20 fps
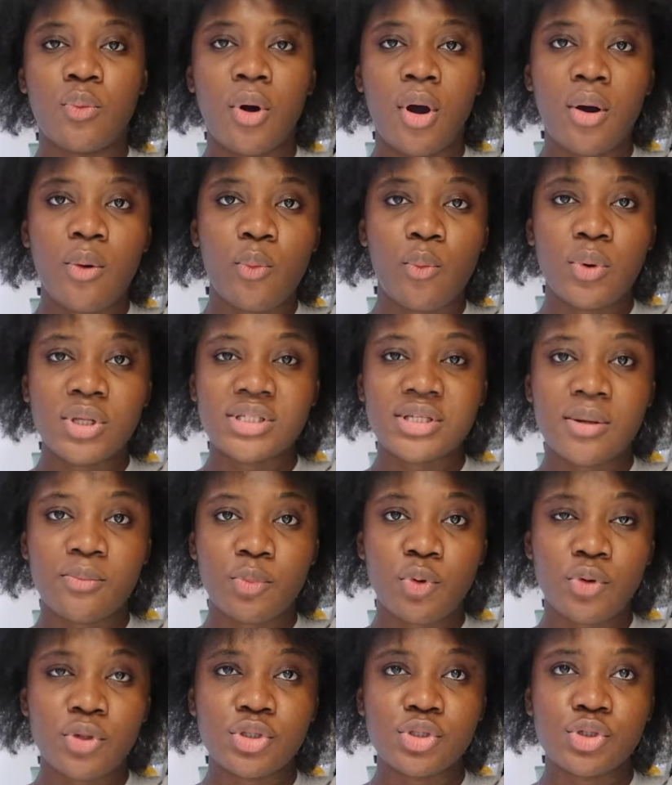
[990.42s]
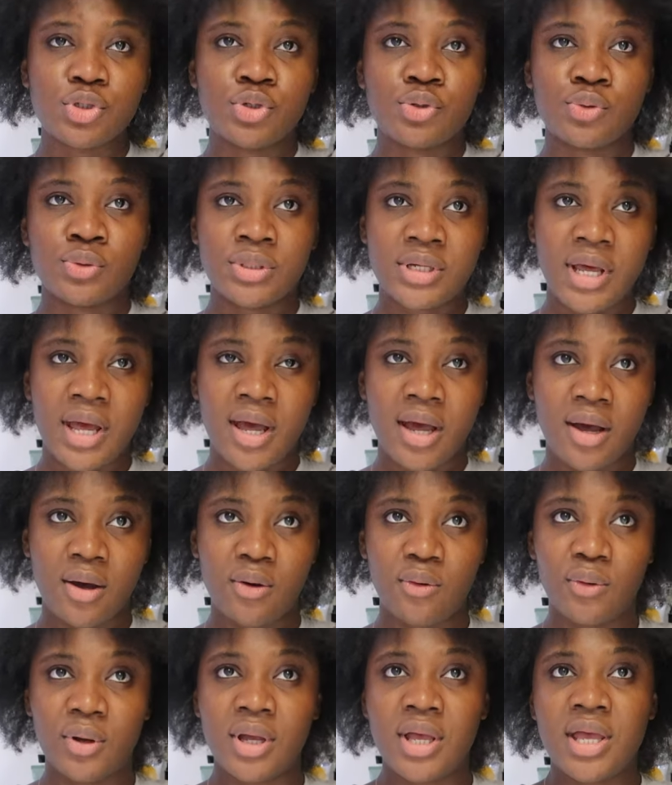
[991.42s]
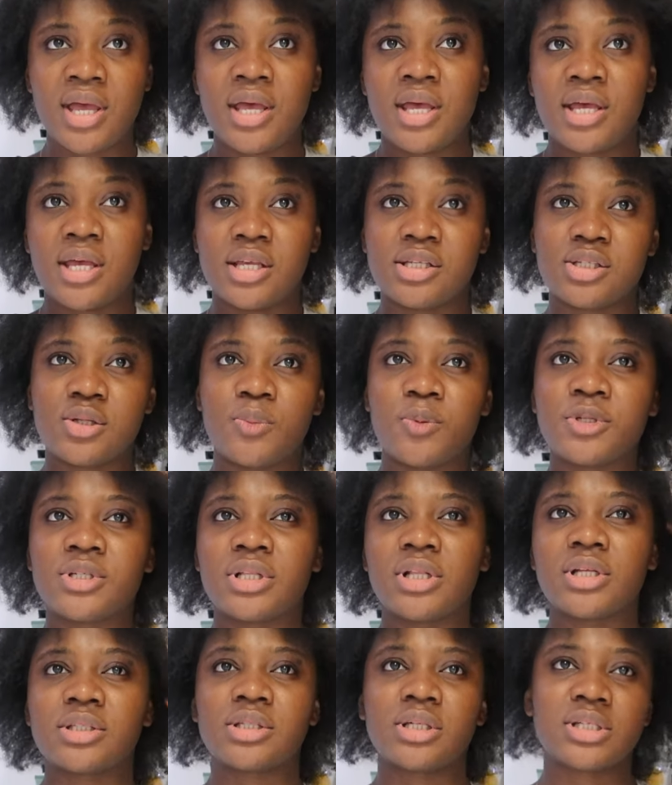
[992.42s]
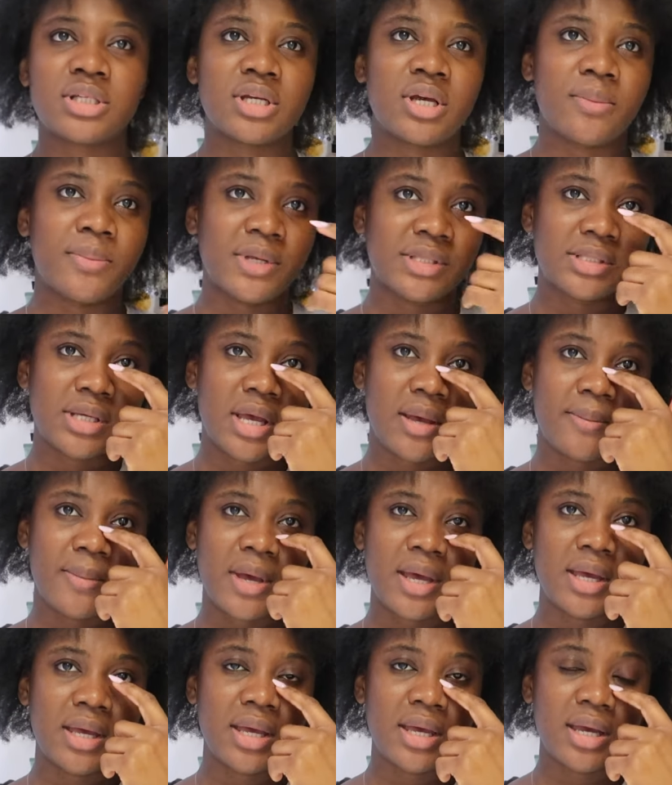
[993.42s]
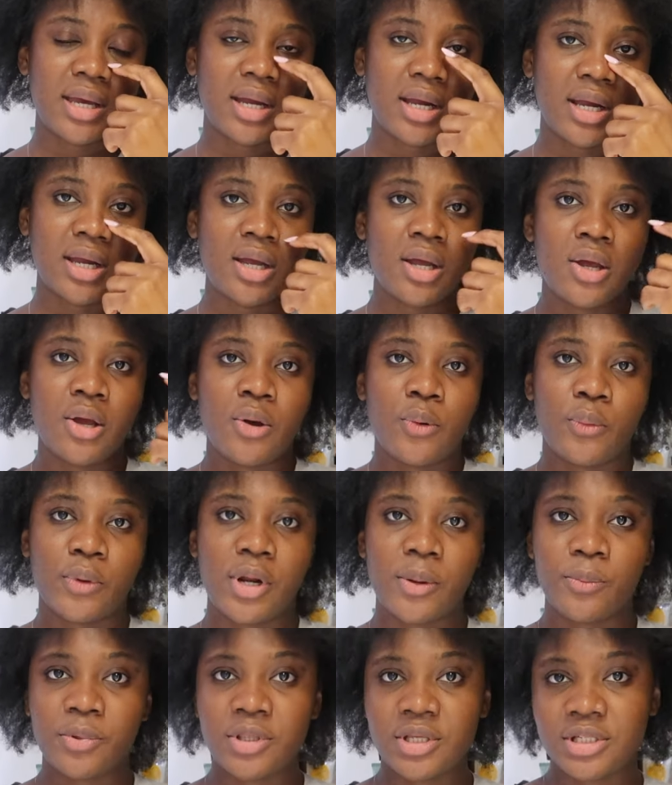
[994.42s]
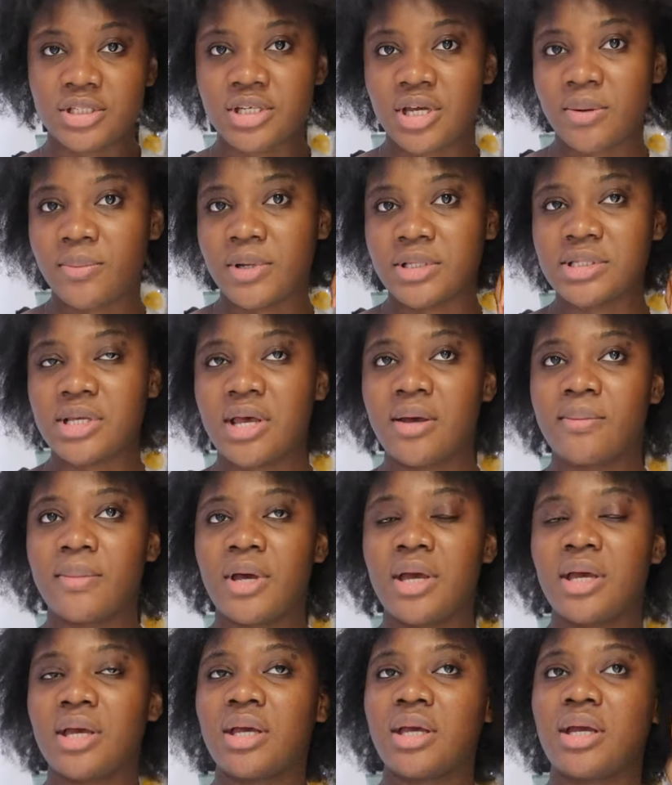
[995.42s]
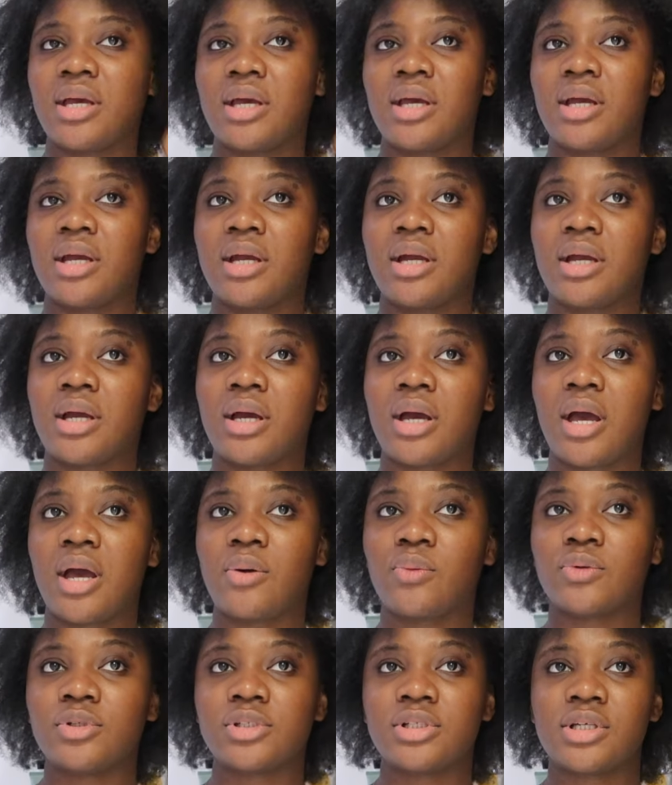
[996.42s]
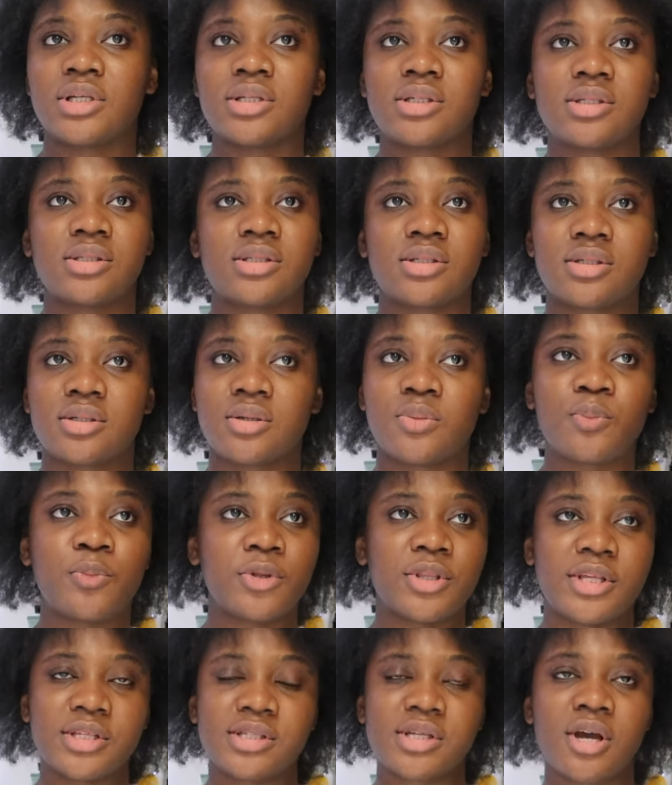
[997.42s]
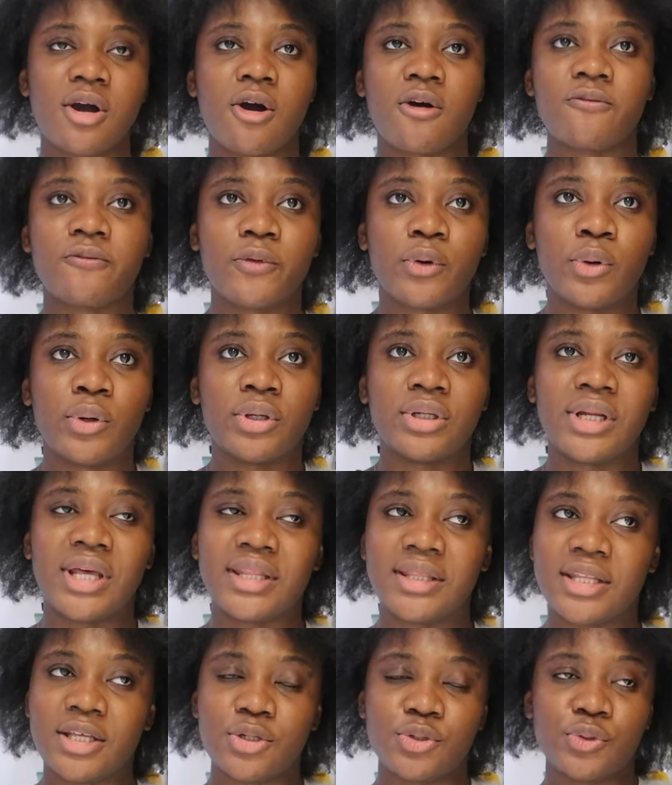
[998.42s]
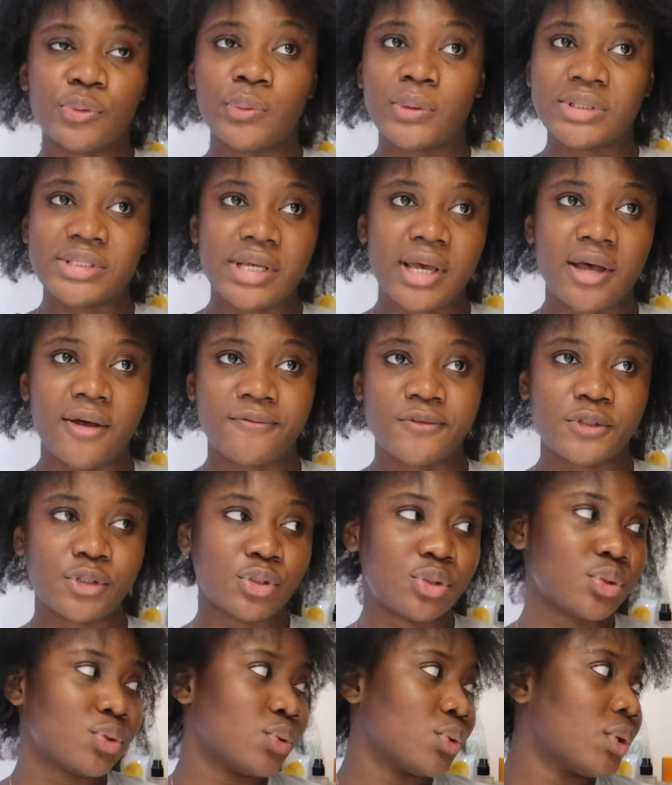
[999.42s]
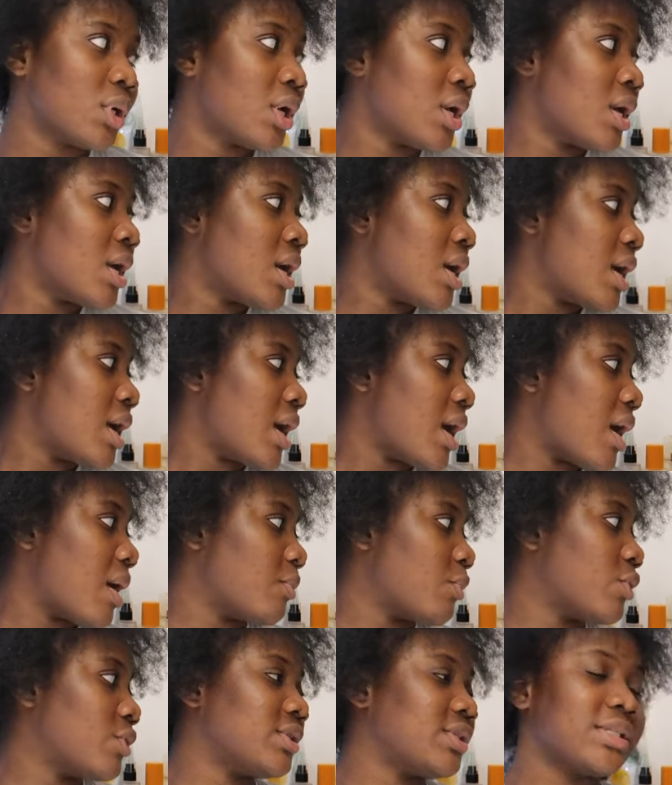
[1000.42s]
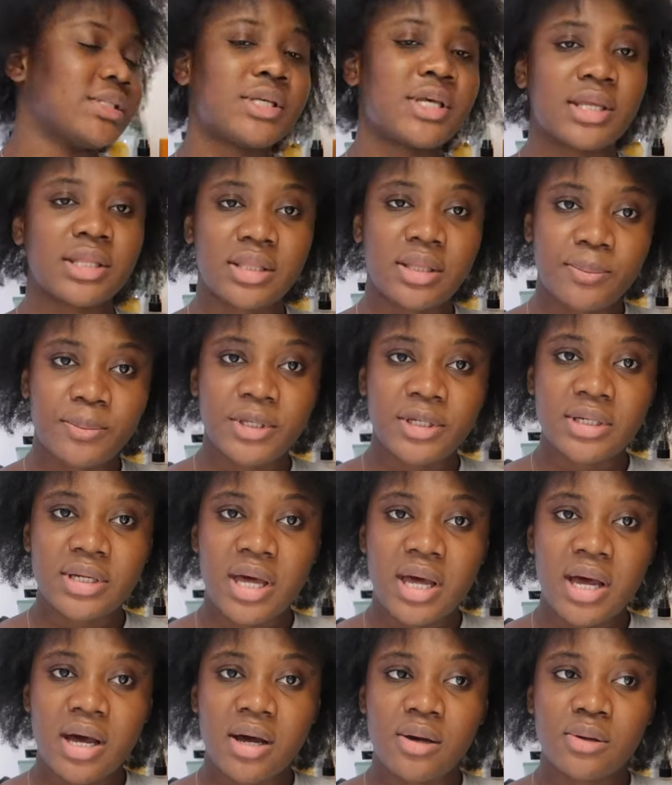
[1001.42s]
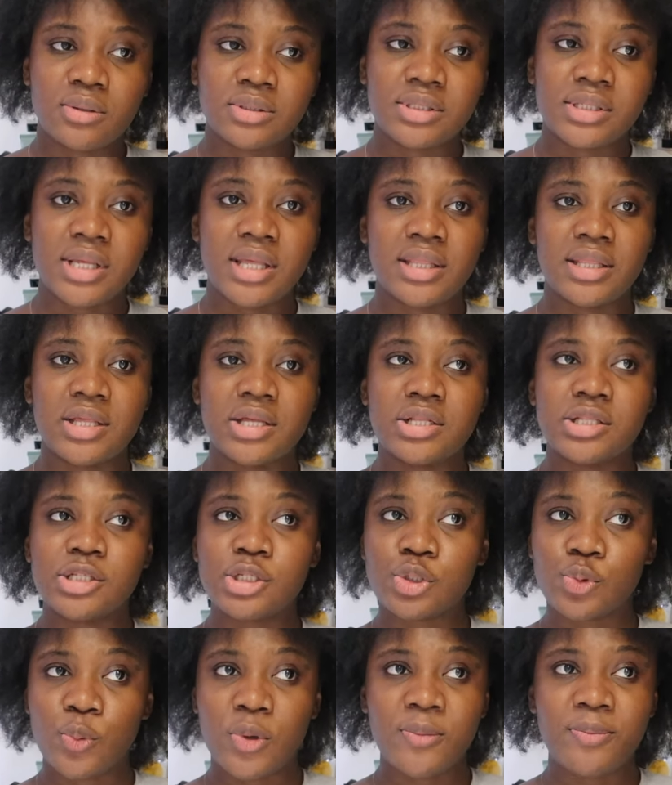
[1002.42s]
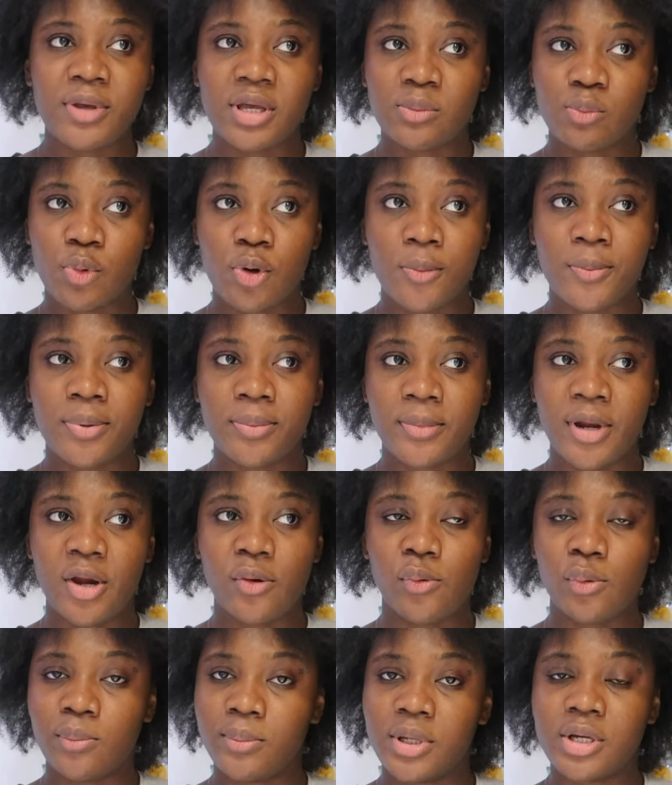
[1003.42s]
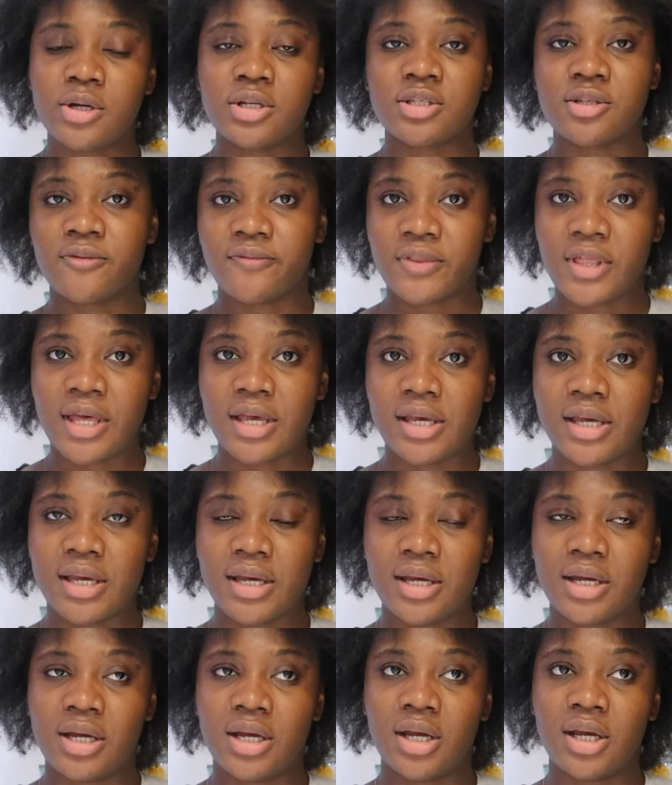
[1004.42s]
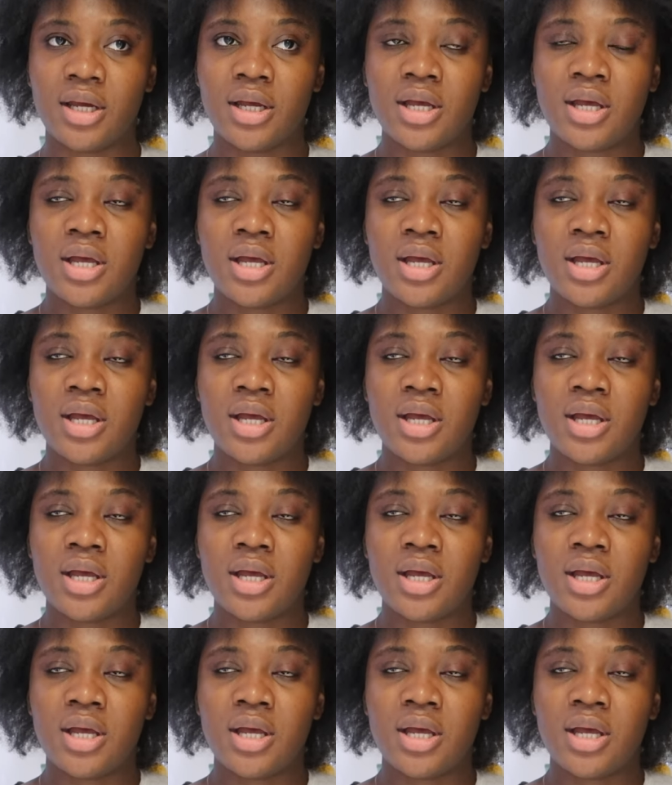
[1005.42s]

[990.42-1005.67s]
what I'm going to do now is to put a lot of shea butter in my hair. When I put the shea butter in my hair, I will just put the scarf on and then do what I have to do. I'm going to take the bin out and then sweep and mop my room because of the hair.